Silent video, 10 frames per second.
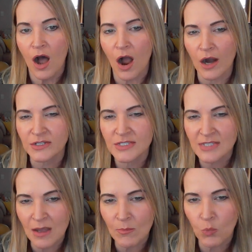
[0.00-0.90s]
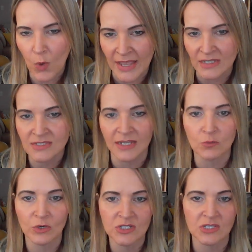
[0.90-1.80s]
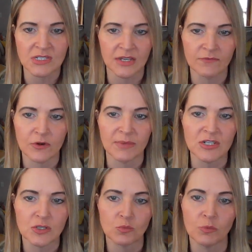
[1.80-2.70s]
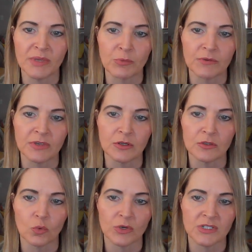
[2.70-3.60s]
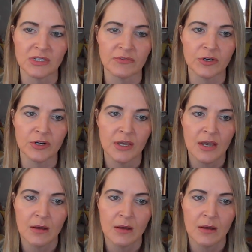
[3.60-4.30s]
are some ways in which this information will be revealed or delivered.